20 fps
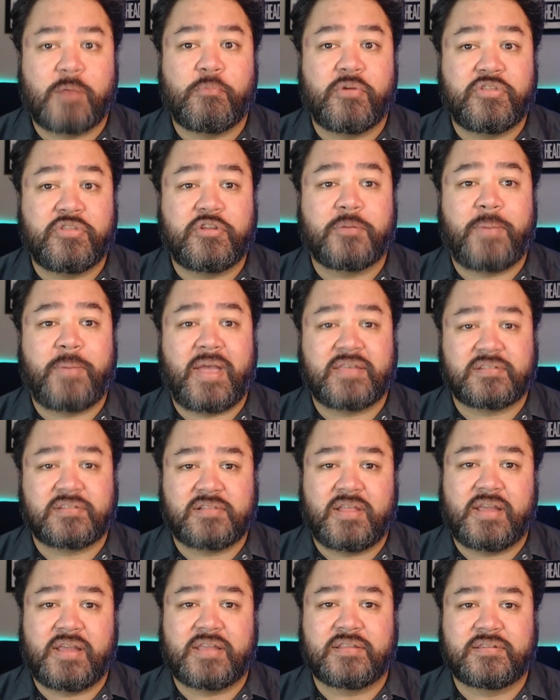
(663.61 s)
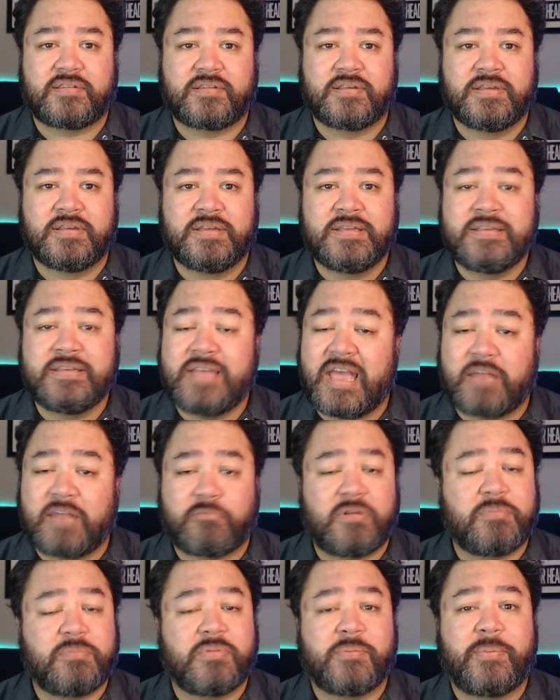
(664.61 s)
with your past clients and
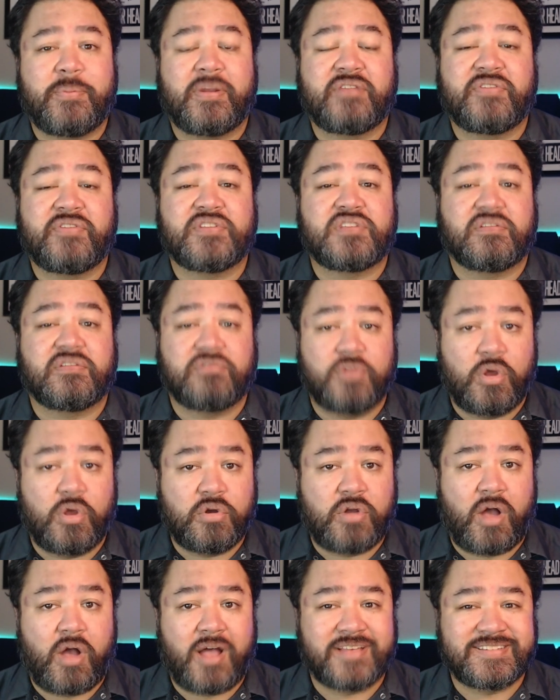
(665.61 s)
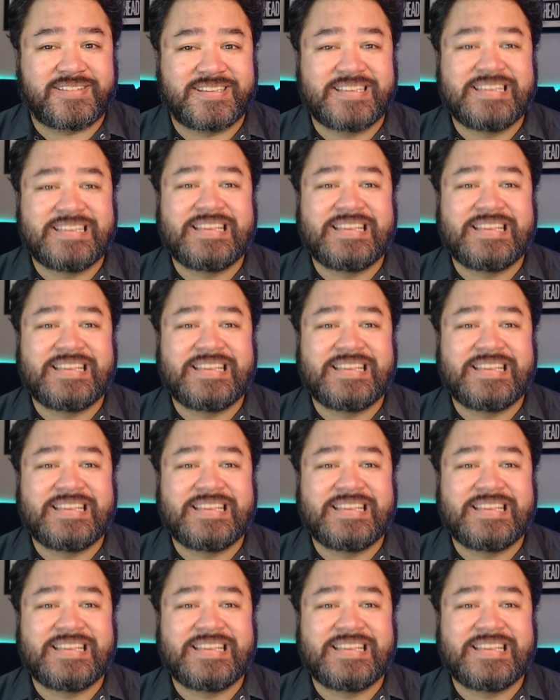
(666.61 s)
reap the benefits of low cost,